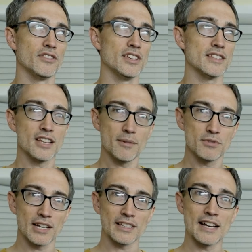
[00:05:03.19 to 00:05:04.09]
the
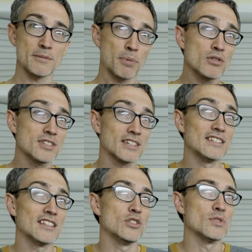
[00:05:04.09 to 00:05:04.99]
subject as opposed to
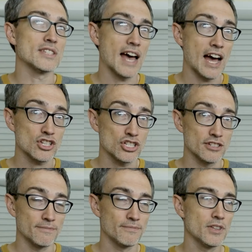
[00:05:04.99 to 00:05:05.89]
continuous action.